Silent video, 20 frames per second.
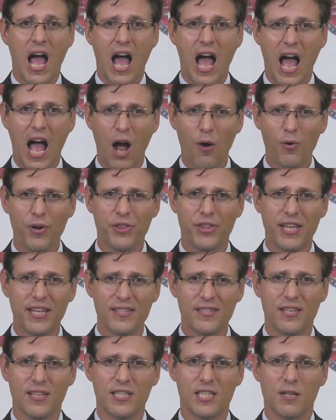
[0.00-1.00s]
How would these
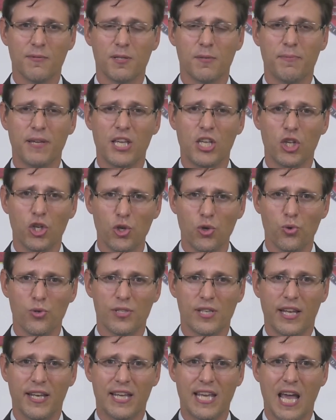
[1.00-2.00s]
systems be
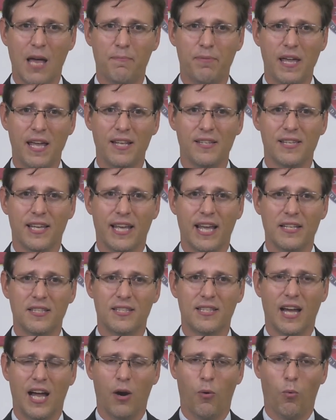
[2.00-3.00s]
used in campaigns against
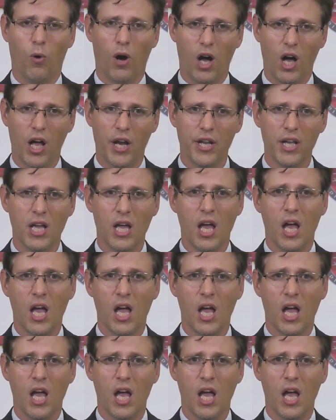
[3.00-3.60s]
Taiwan,